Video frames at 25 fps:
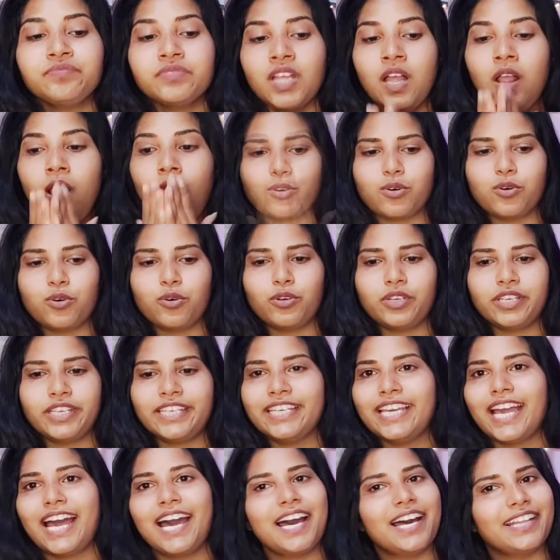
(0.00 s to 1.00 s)
So
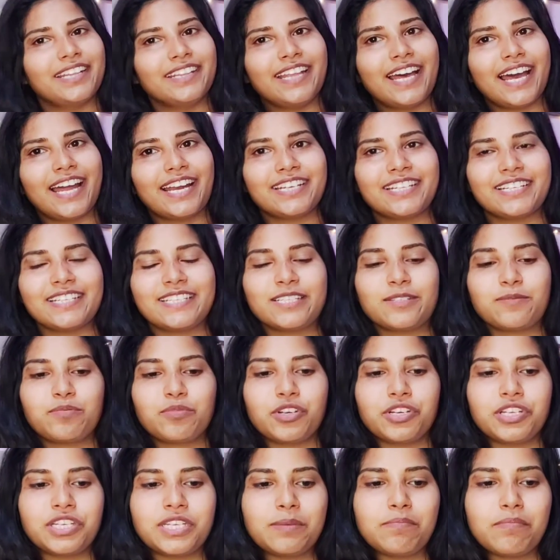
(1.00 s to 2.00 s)
yeah, that is
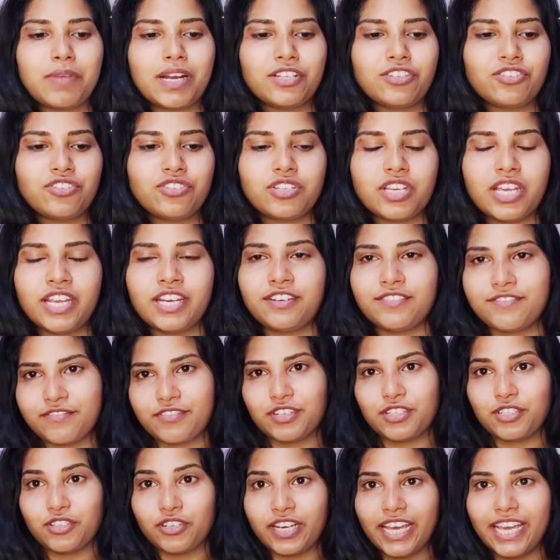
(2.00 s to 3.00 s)
pretty much it
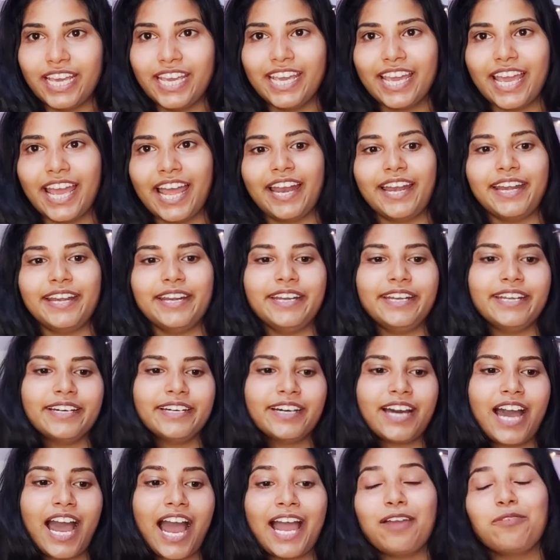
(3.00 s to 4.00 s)
for today, and
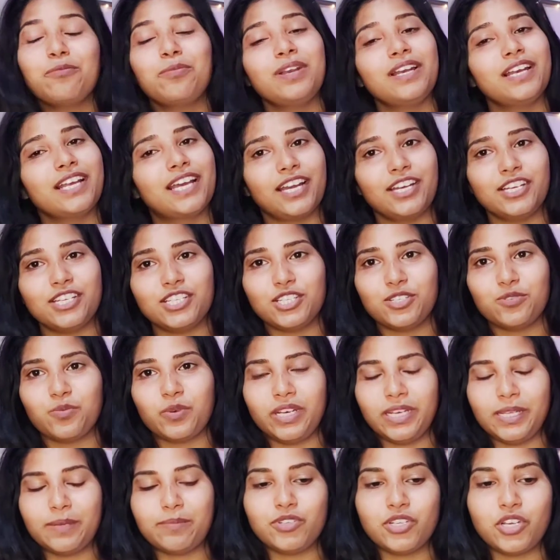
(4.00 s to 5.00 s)
I will continue
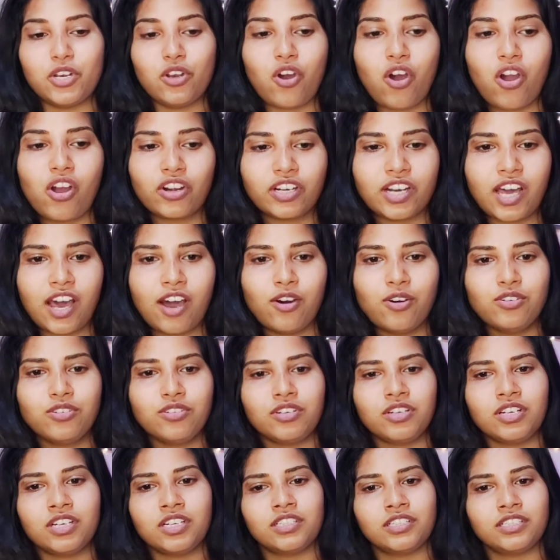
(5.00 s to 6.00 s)
William J. Long
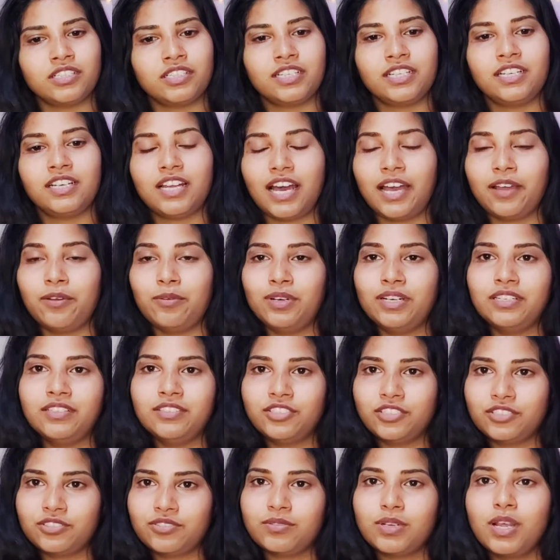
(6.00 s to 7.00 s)
now till I
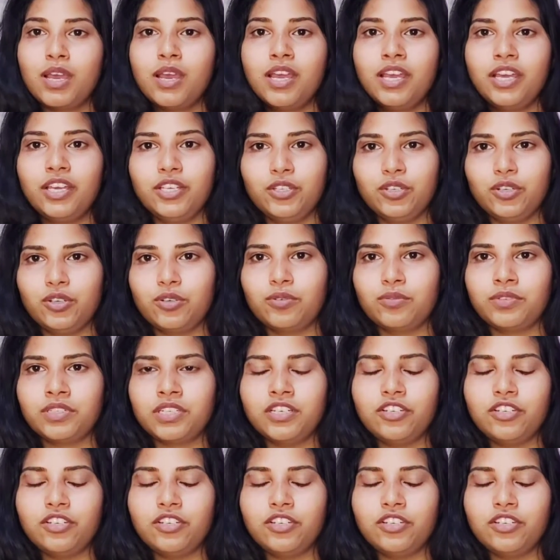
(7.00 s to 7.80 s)
will just till